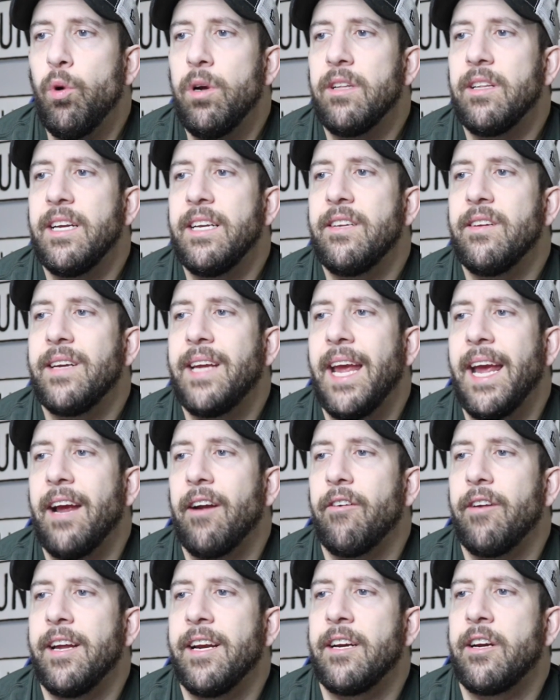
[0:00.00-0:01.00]
willing to
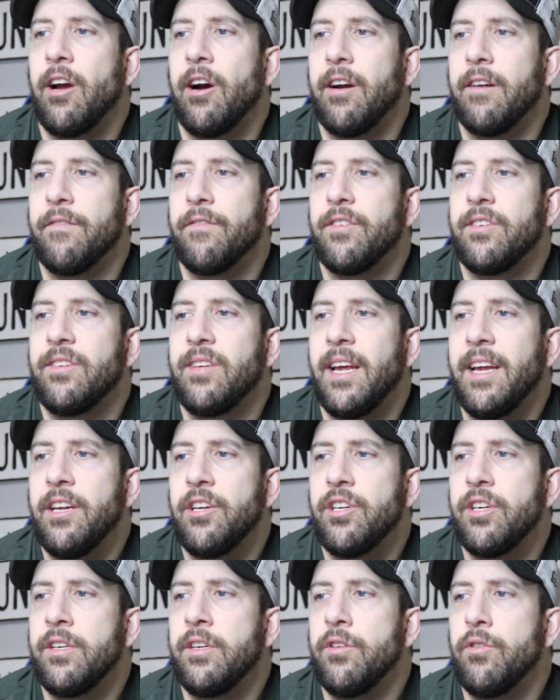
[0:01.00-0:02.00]
carry a
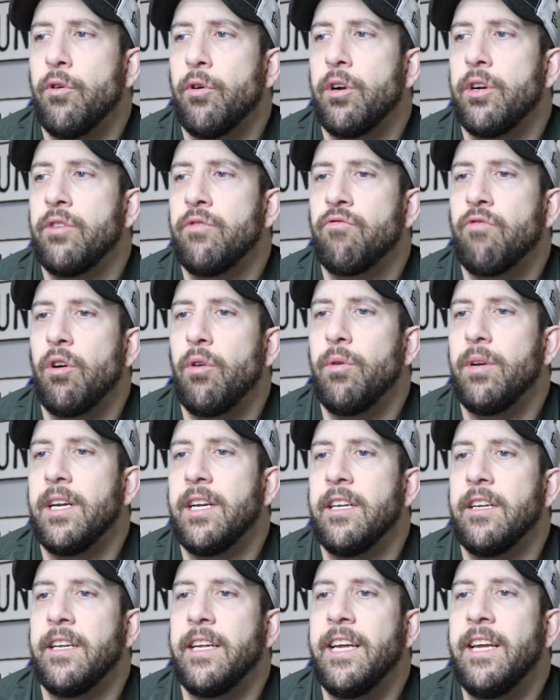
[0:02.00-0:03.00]
conversation, Norton wrote
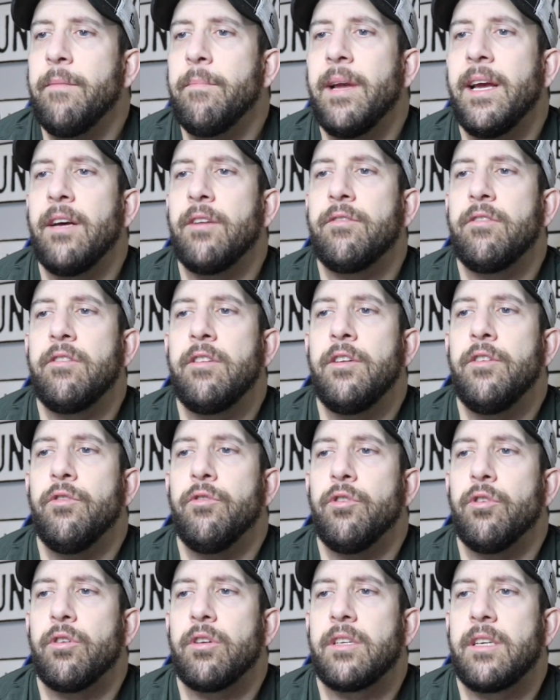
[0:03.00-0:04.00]
in an email to the New
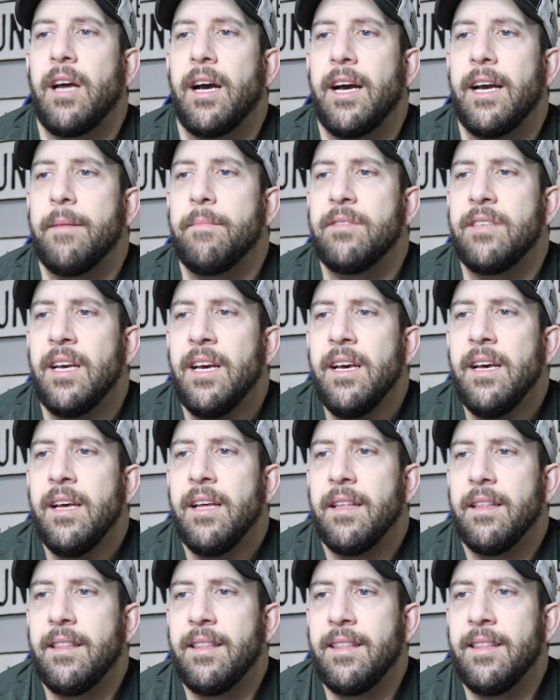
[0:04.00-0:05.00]
York Times.
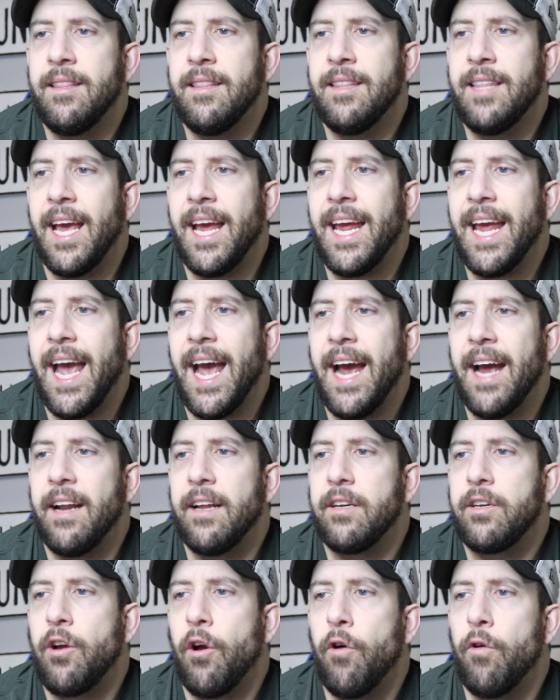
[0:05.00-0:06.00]
They
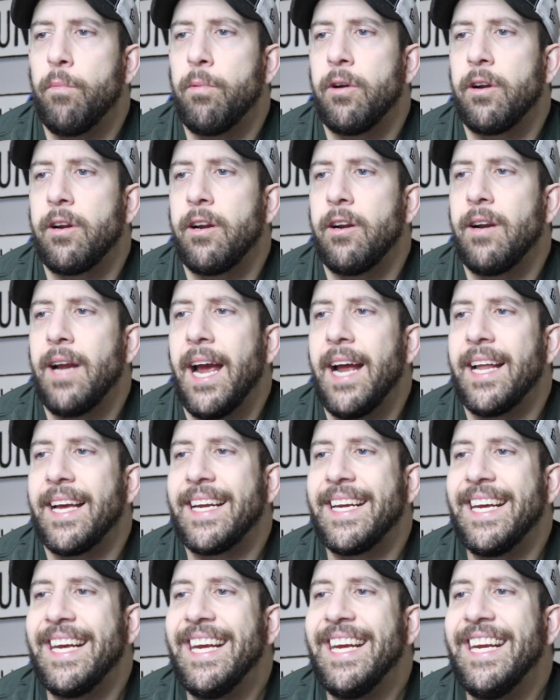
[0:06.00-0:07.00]
added Kohberger had a
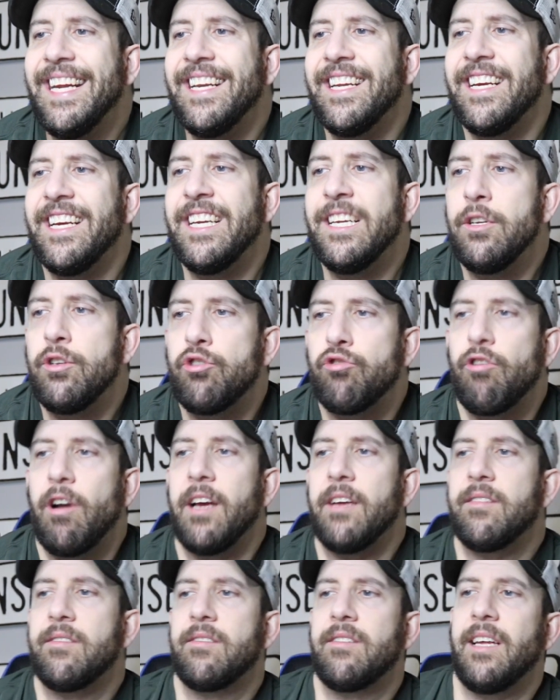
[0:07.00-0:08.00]
keen
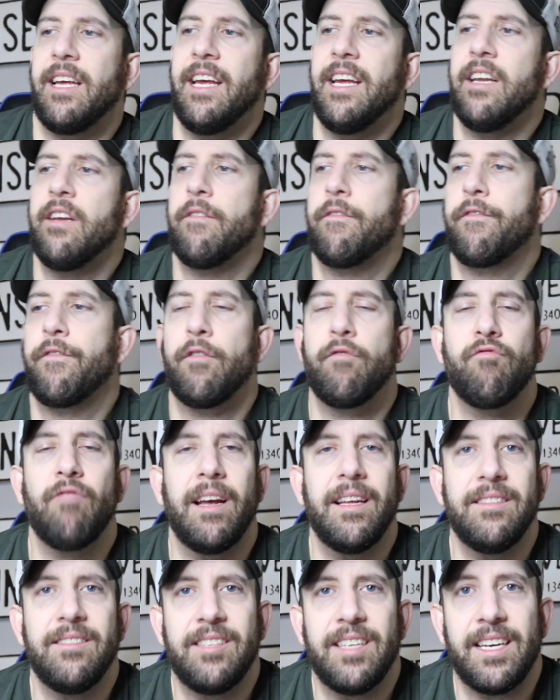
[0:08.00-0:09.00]
interest in
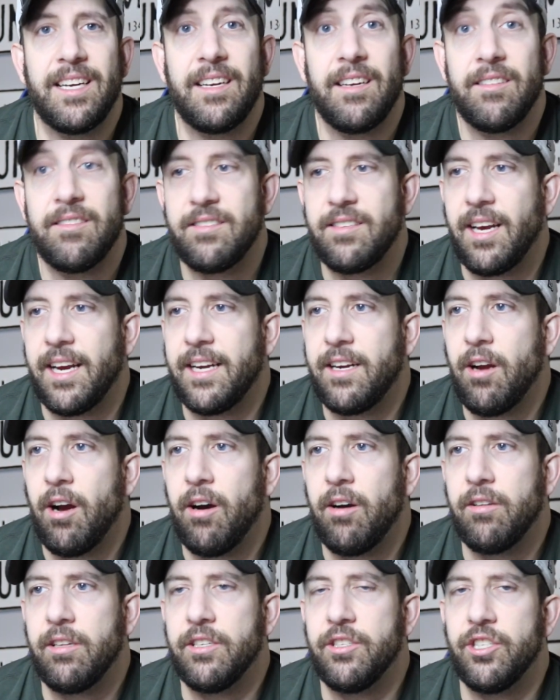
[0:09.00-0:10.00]
forensic
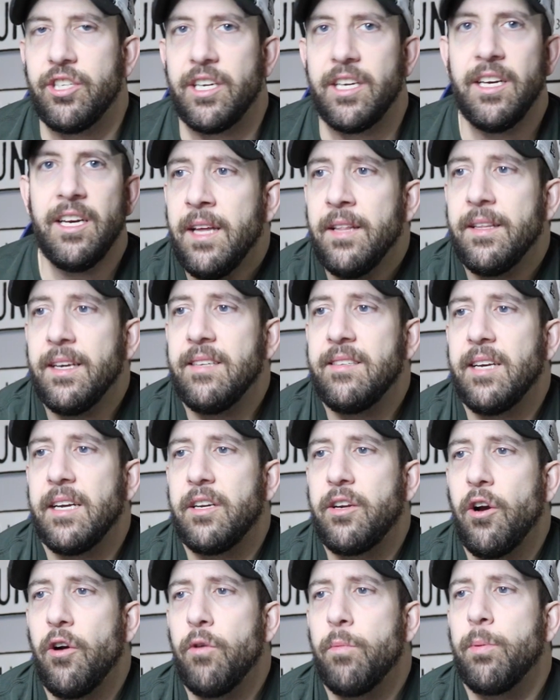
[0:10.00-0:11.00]
psychology. They
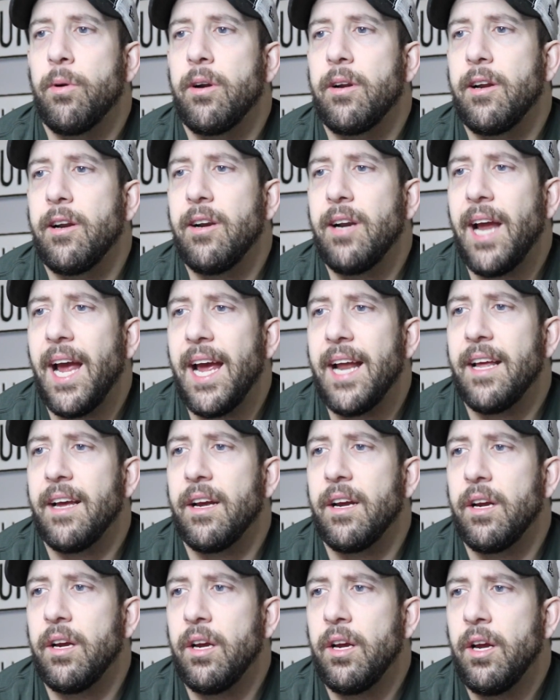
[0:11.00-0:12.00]
said Kohberger had
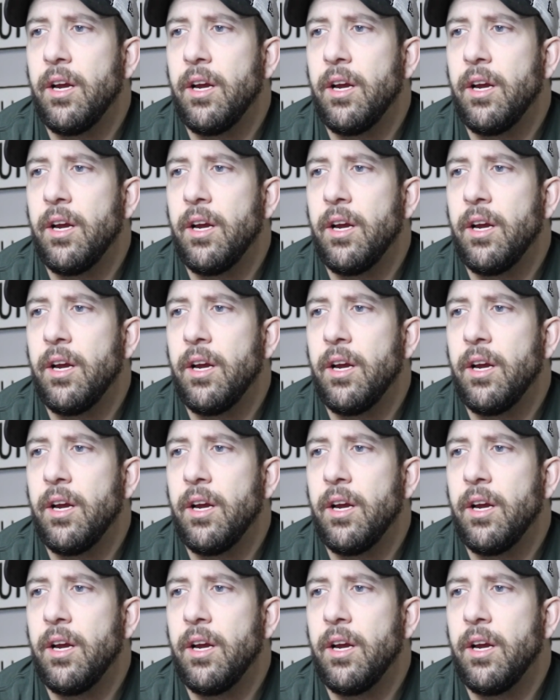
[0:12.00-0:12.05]
a